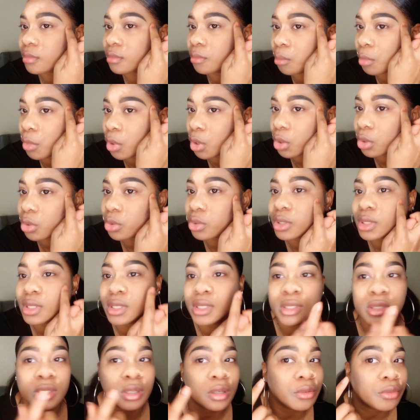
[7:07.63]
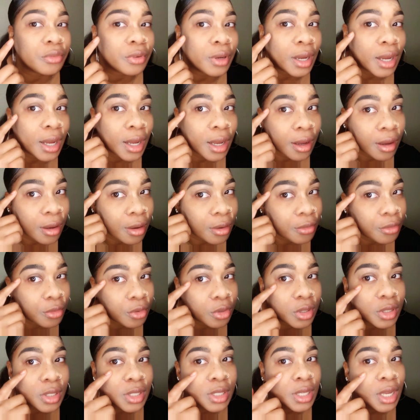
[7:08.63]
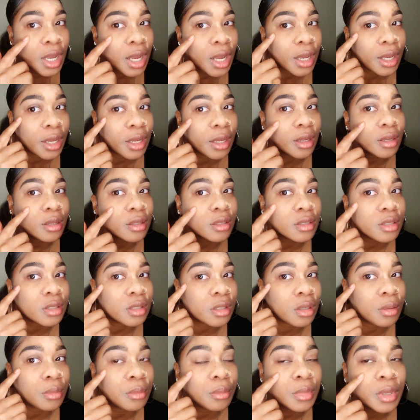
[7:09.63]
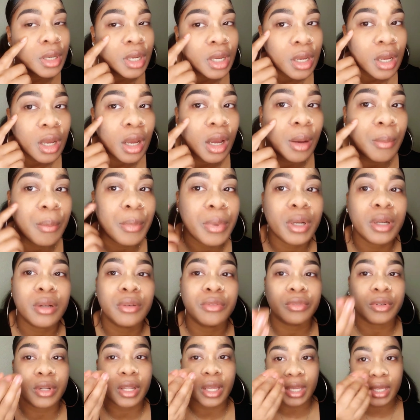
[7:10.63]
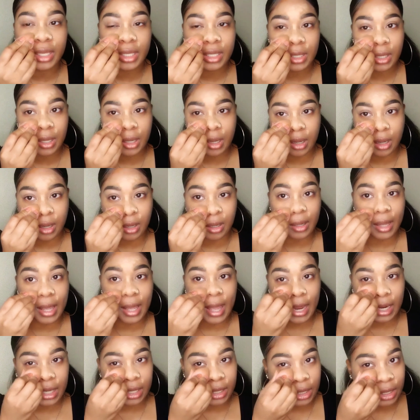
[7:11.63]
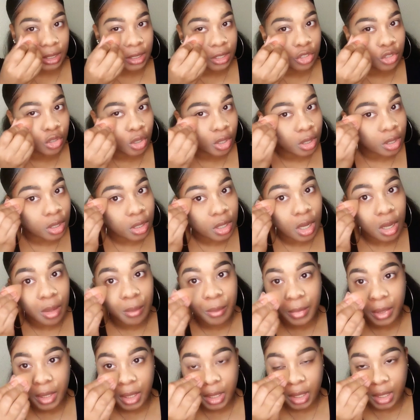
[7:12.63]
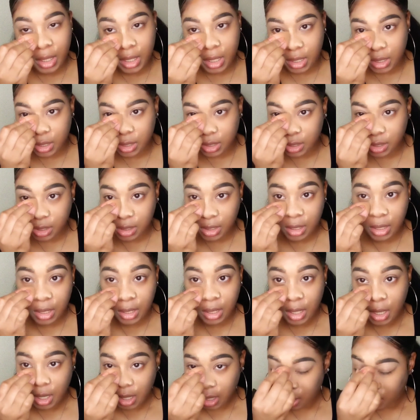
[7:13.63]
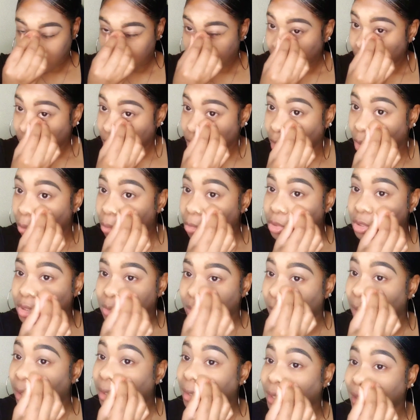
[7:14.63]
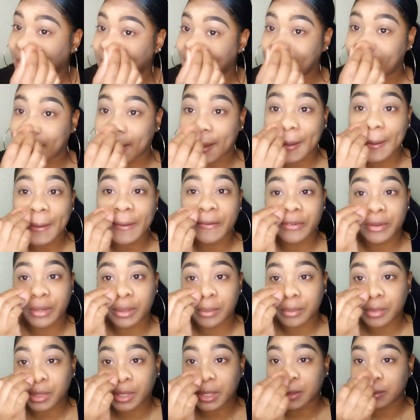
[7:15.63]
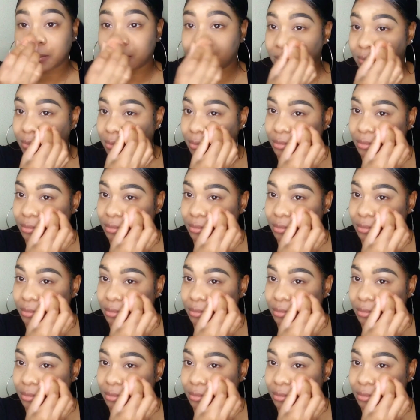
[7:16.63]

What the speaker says: moles and stuff I have on the side, and a bit of like acne trying to come in because it's almost about that time of the month.